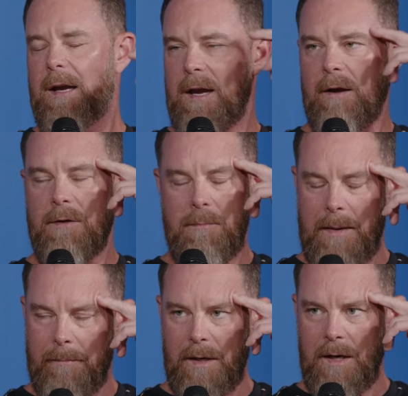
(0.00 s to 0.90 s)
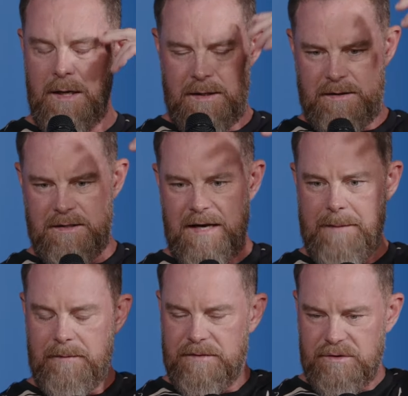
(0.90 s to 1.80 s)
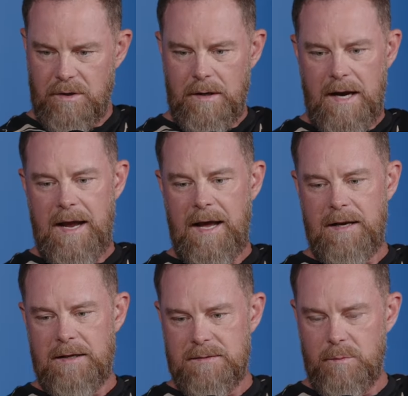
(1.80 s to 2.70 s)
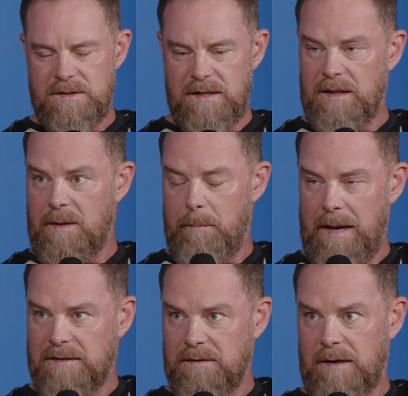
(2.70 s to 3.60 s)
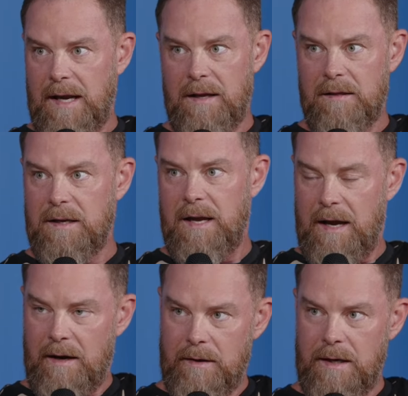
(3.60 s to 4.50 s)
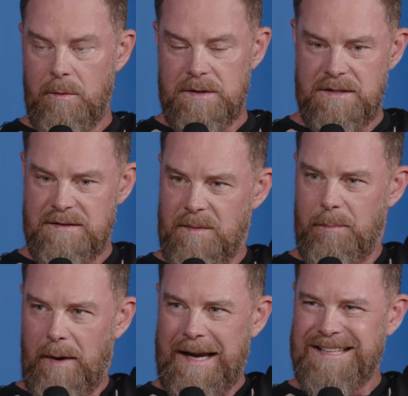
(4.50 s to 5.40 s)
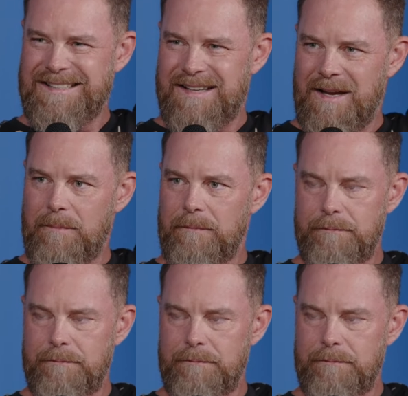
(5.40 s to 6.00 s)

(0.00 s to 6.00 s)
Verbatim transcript: I can't remember the type of stroke I had is, was in the basal ganglia area, which is the brain stem.